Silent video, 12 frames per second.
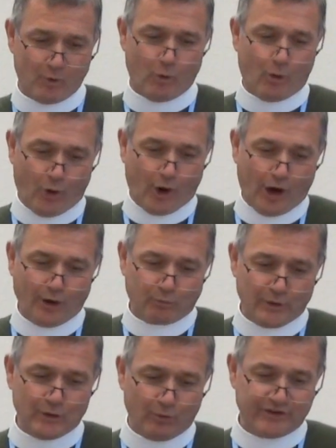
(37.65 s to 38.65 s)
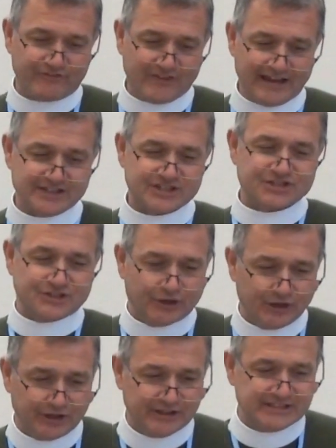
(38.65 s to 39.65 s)
or we would face
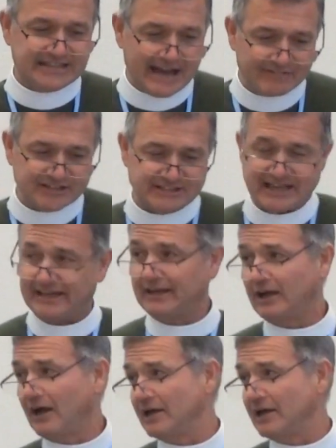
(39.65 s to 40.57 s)
certain devastating